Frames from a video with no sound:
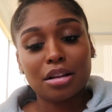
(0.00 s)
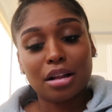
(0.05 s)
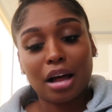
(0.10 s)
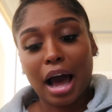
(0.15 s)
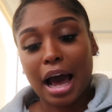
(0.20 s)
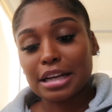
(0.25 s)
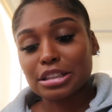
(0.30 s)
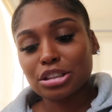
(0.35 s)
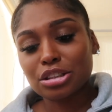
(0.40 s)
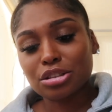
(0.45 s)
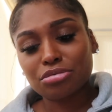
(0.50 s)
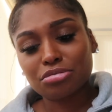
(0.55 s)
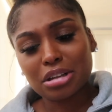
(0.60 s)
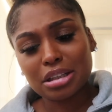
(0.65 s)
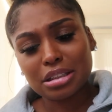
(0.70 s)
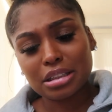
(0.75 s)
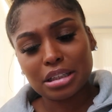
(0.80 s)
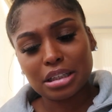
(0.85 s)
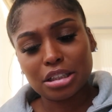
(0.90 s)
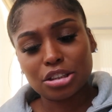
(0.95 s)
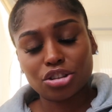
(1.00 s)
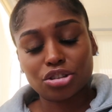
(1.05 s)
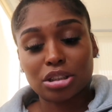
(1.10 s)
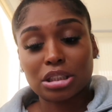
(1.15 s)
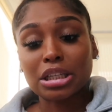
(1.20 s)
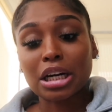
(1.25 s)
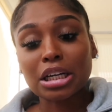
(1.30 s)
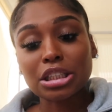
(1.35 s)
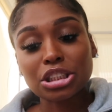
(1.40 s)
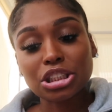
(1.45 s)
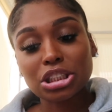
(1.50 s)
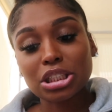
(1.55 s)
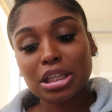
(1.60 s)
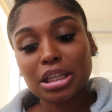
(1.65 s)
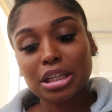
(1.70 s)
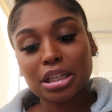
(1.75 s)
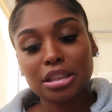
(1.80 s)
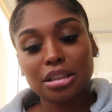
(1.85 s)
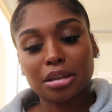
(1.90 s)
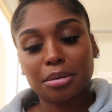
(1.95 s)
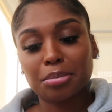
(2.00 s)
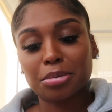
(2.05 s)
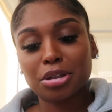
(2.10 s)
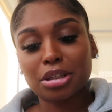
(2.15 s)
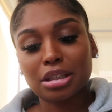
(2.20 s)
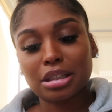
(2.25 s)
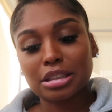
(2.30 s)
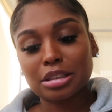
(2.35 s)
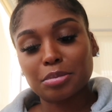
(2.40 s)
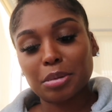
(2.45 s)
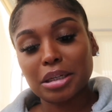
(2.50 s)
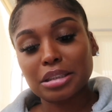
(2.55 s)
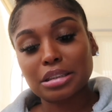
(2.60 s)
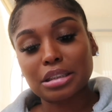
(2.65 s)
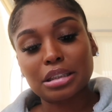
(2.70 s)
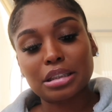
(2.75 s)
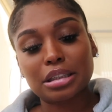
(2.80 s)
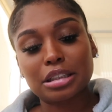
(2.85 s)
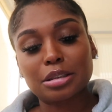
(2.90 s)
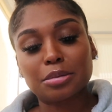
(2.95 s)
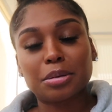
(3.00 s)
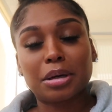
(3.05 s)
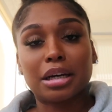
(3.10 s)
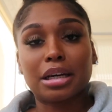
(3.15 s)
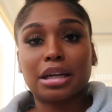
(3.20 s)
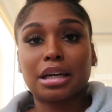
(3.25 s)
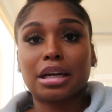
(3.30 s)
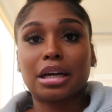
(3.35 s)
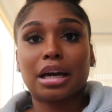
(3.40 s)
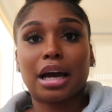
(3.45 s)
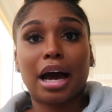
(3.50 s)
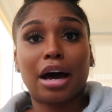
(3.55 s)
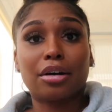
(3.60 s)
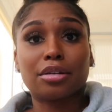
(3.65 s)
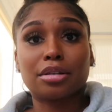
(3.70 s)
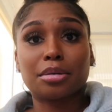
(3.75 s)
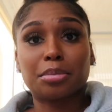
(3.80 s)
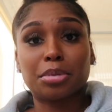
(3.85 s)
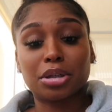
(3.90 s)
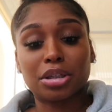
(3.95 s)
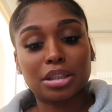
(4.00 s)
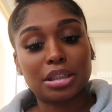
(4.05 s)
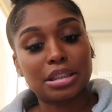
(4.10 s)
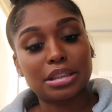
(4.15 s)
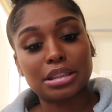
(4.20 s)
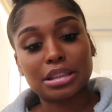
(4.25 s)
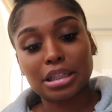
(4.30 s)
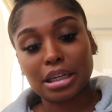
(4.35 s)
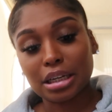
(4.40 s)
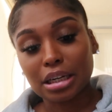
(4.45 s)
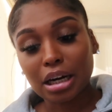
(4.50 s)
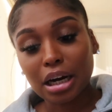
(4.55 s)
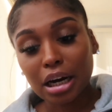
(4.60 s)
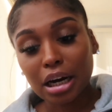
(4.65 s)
I just read the introduction. The book is basically explaining how the book is set